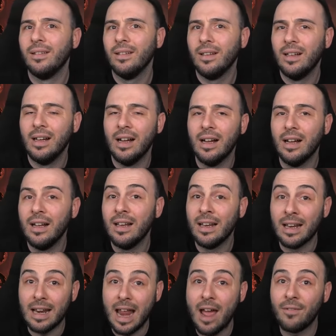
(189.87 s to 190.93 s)
uh,
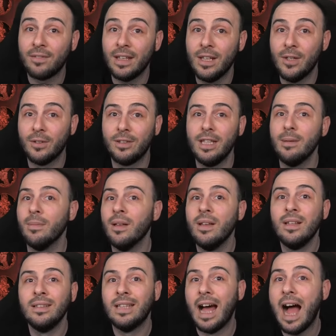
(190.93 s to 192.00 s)
left in your team
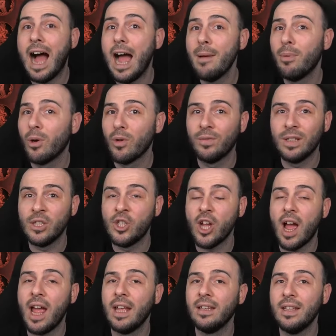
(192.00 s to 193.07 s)
the Eyeball of the
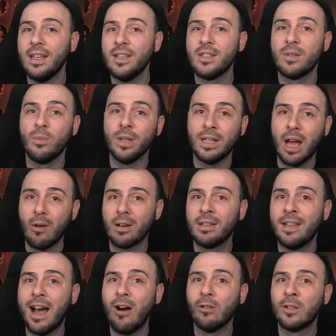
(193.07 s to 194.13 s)
Giant is without a
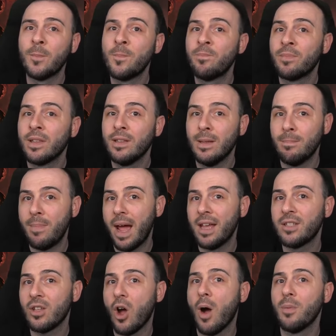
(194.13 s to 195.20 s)
doubt the
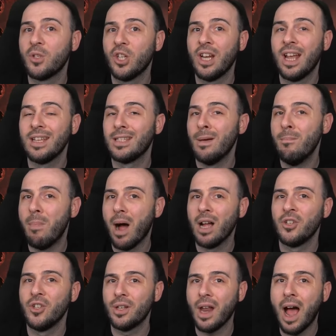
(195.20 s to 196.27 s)
best option as a
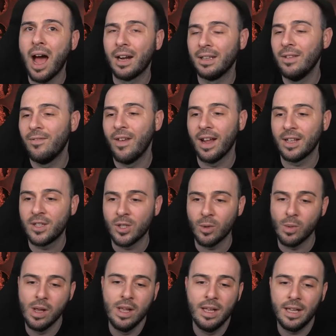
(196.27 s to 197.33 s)
budget artifact, so
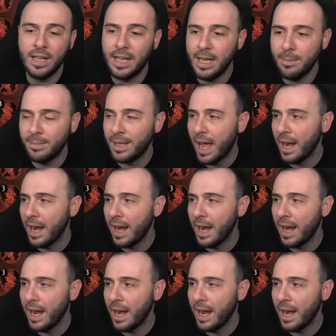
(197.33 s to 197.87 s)
keep that